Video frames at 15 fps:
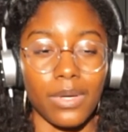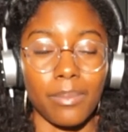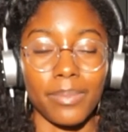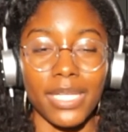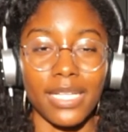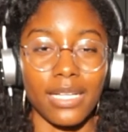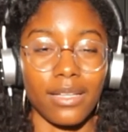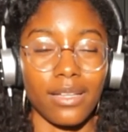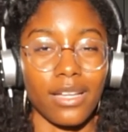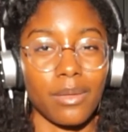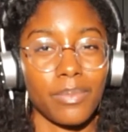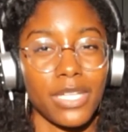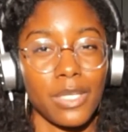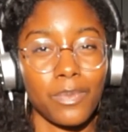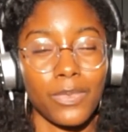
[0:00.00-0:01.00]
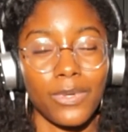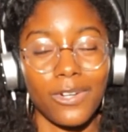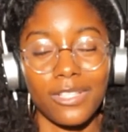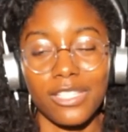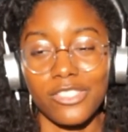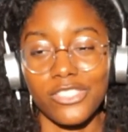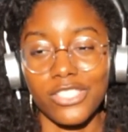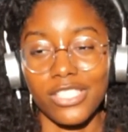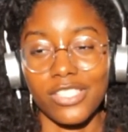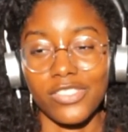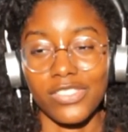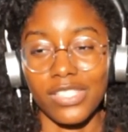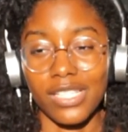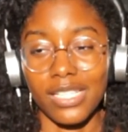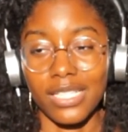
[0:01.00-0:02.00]
I'm meeting a lot of people at the
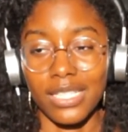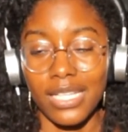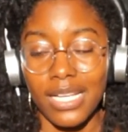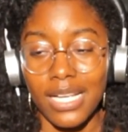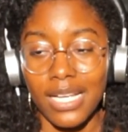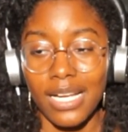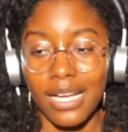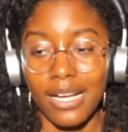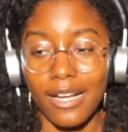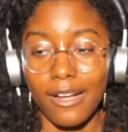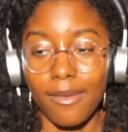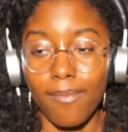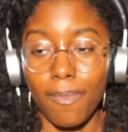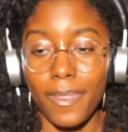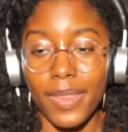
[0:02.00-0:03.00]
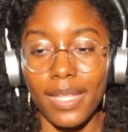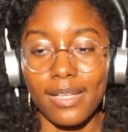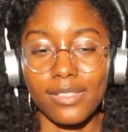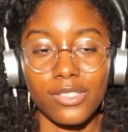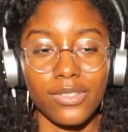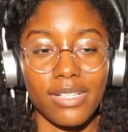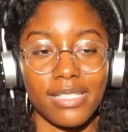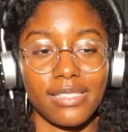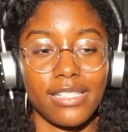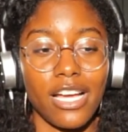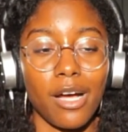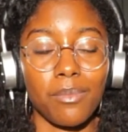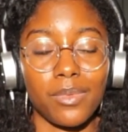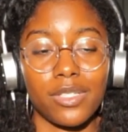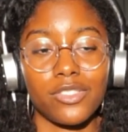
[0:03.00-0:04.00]
church, and Um, it's crazy
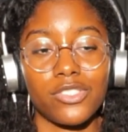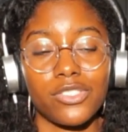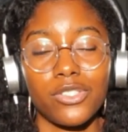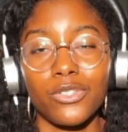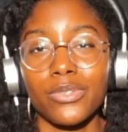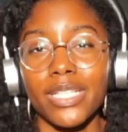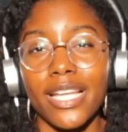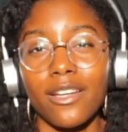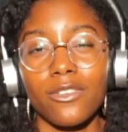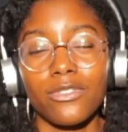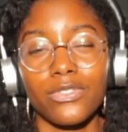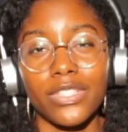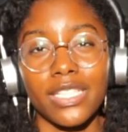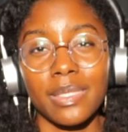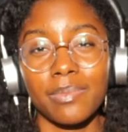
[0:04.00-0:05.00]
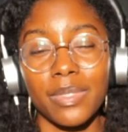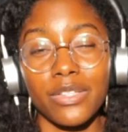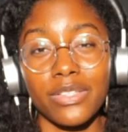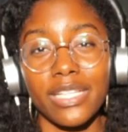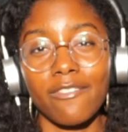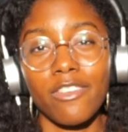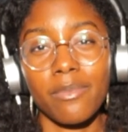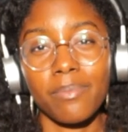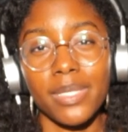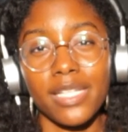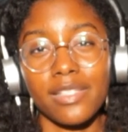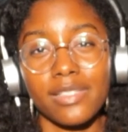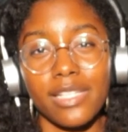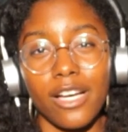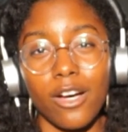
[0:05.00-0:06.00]
how much creative freedom they're giving
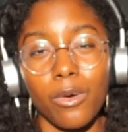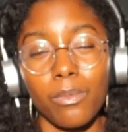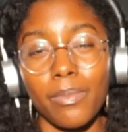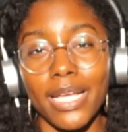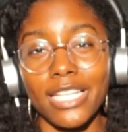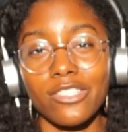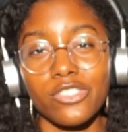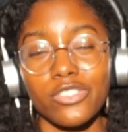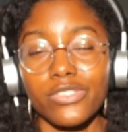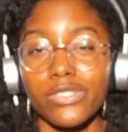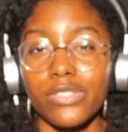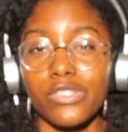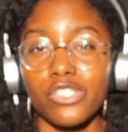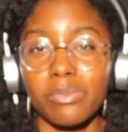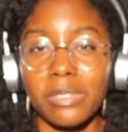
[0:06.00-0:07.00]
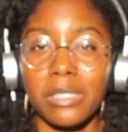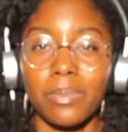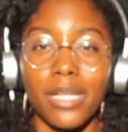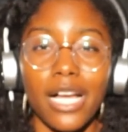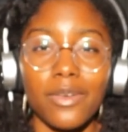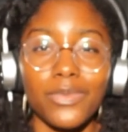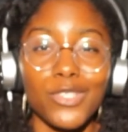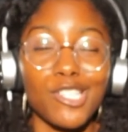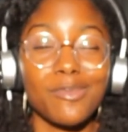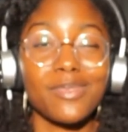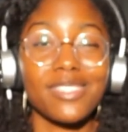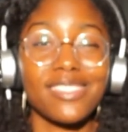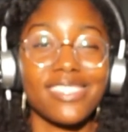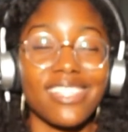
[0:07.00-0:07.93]
me to help manage their social media platforms.